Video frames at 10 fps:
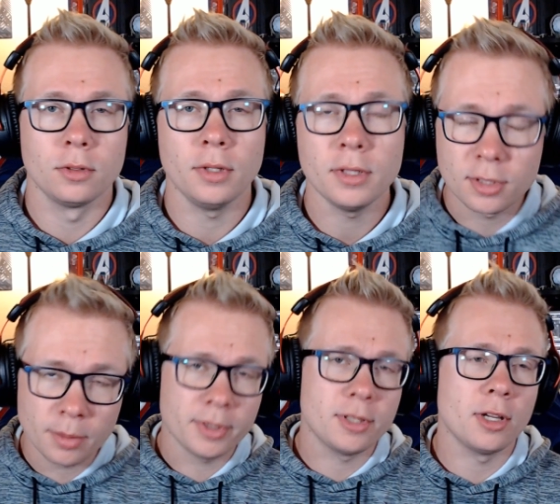So let's start
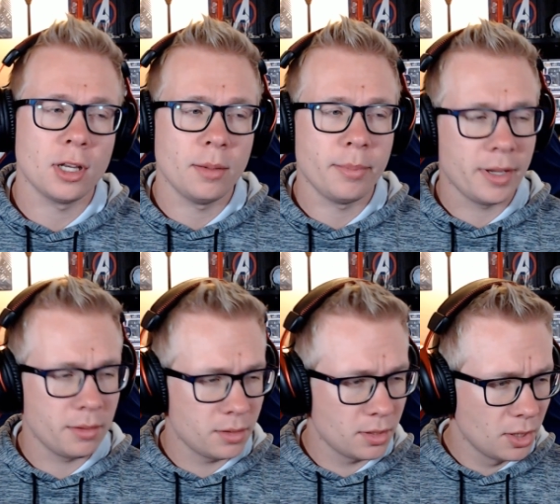by talking
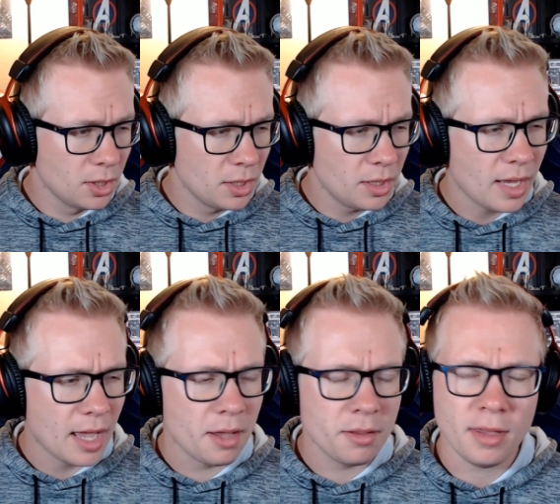about
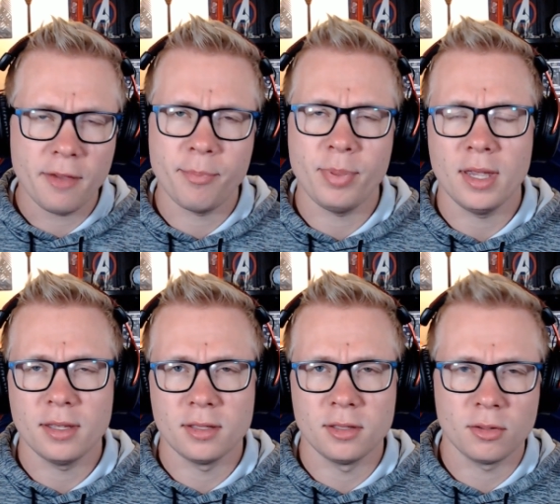how the
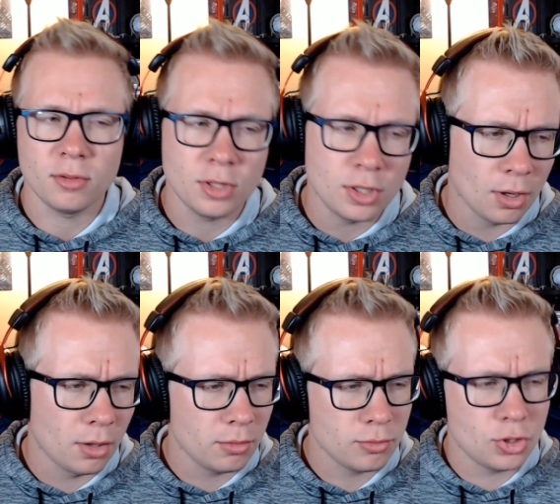FPS are
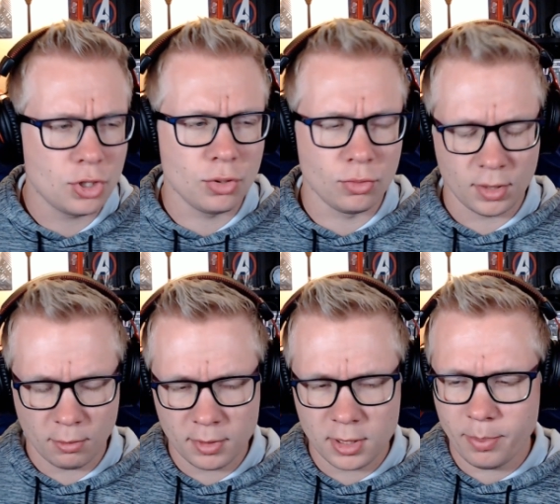all used. Like,
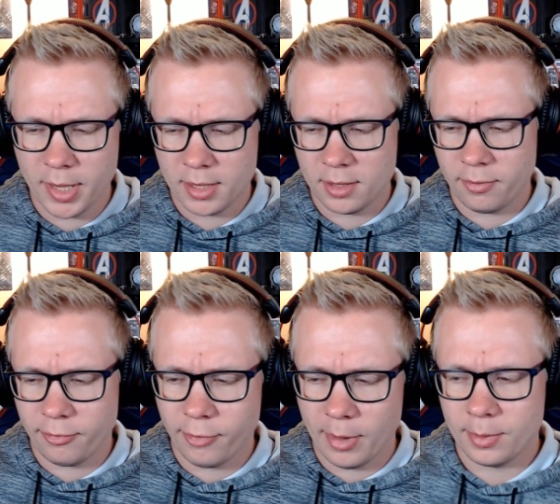what's the best
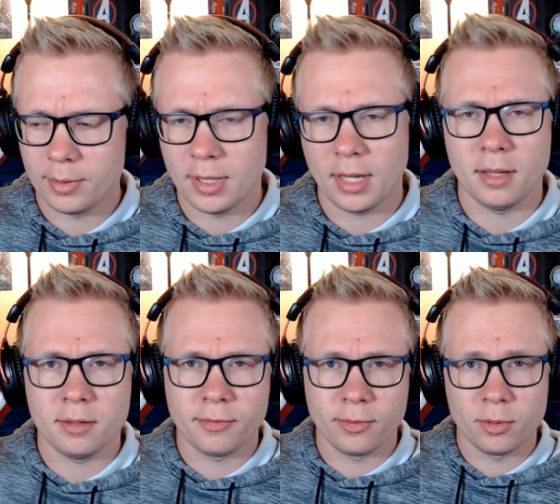frames per second
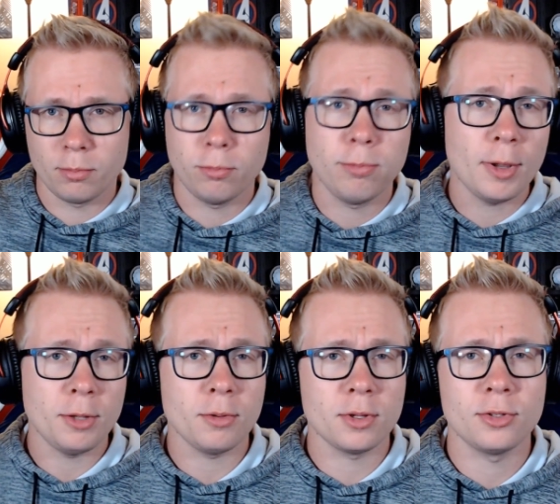for what
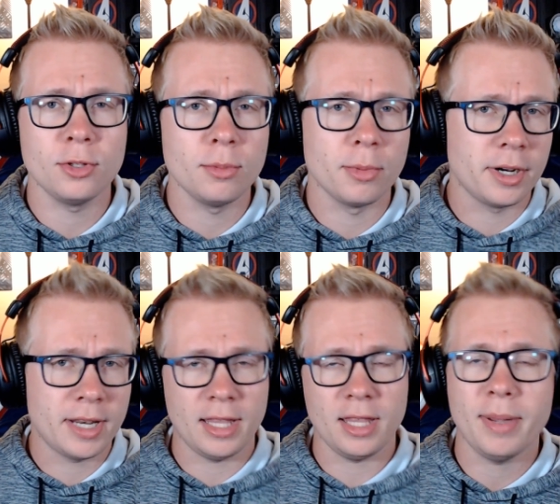you consume on a
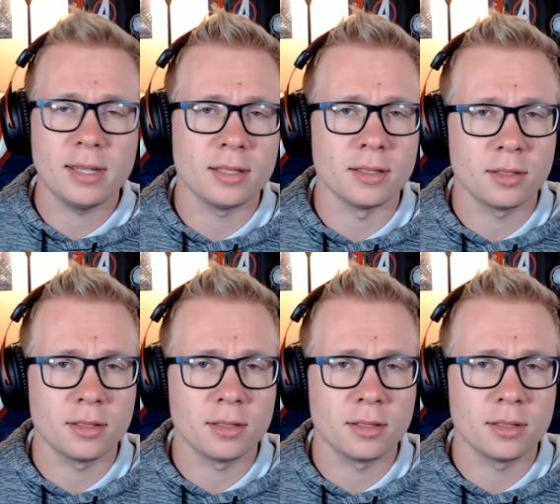daily basis?